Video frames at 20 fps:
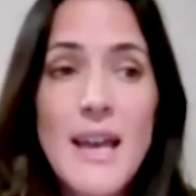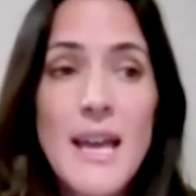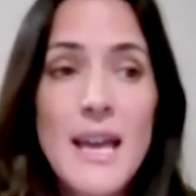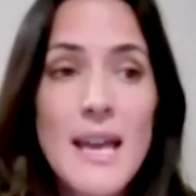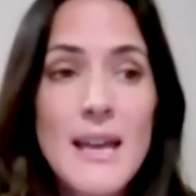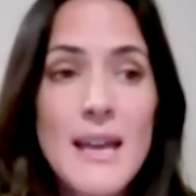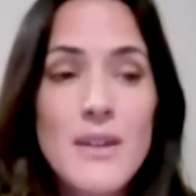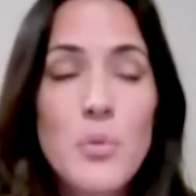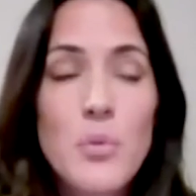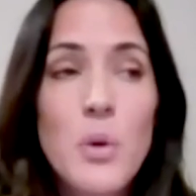
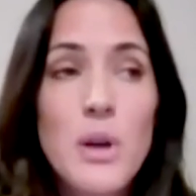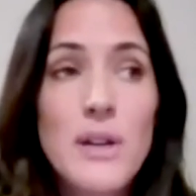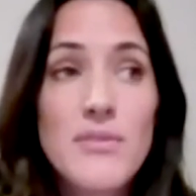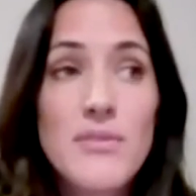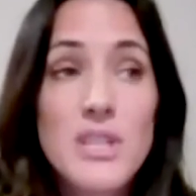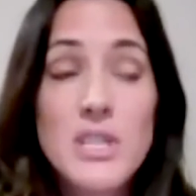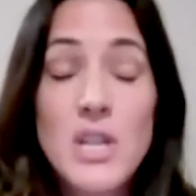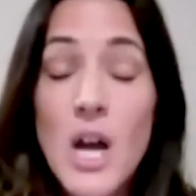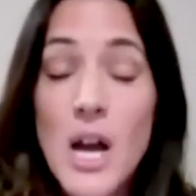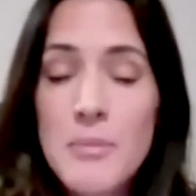and one
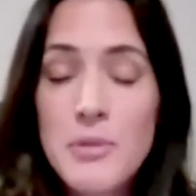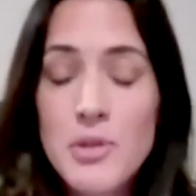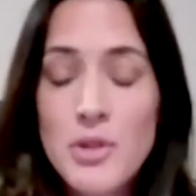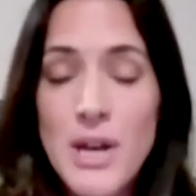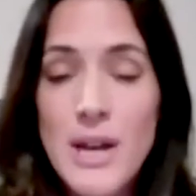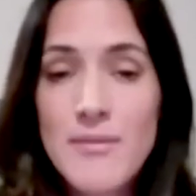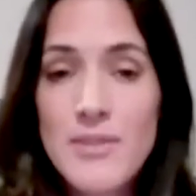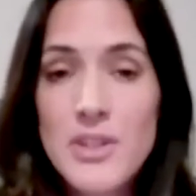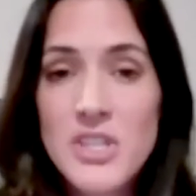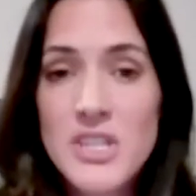of the top
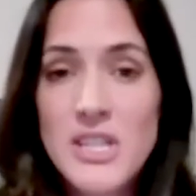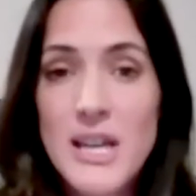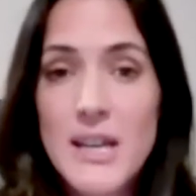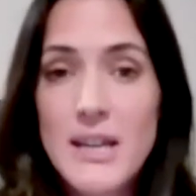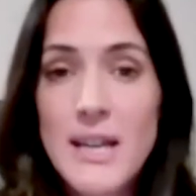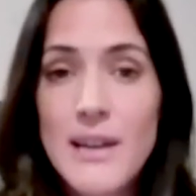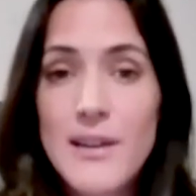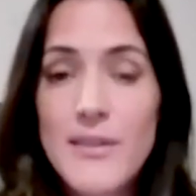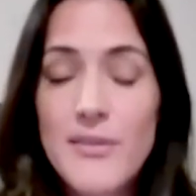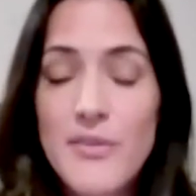drivers
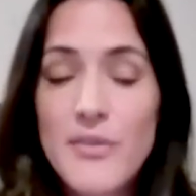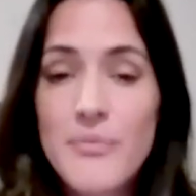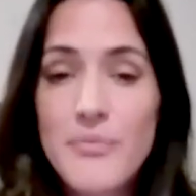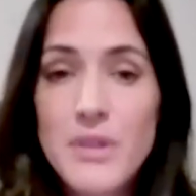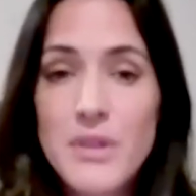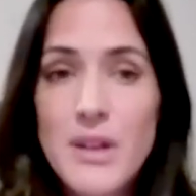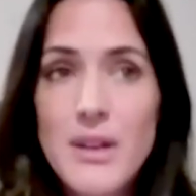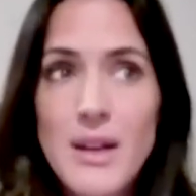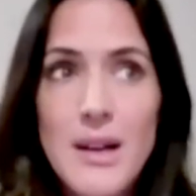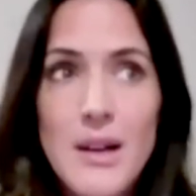that kind
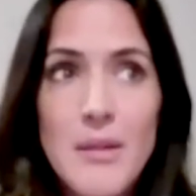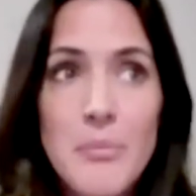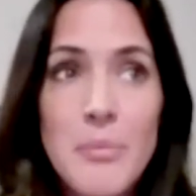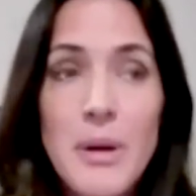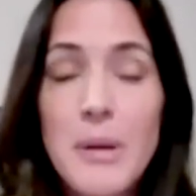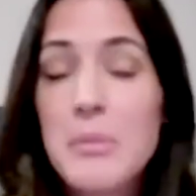of